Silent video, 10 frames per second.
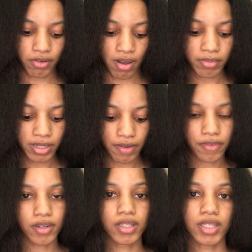I'm
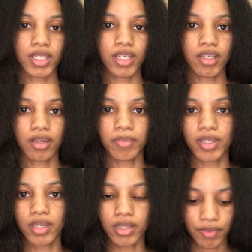definitely gonna
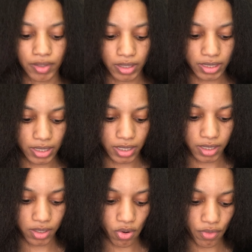be leaving this
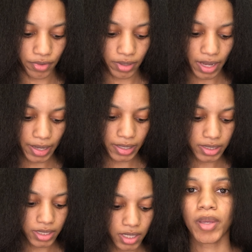in
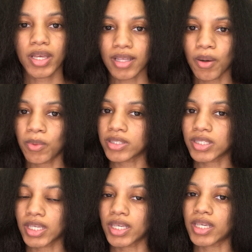overnight because I want to
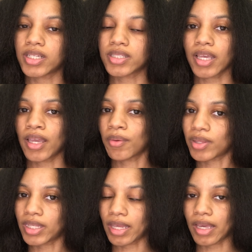get a
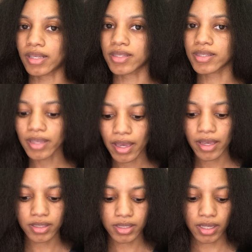really nice
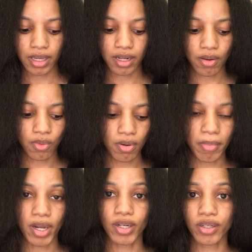set and I want
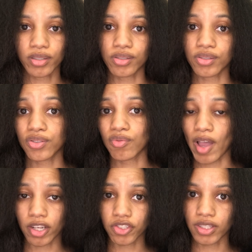my curls to
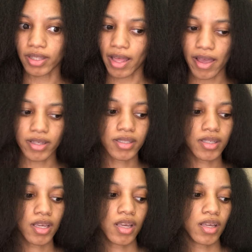actually last.
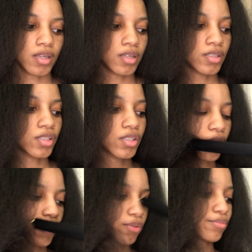
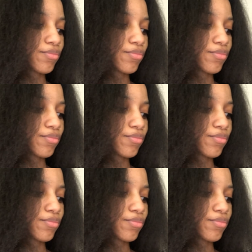So,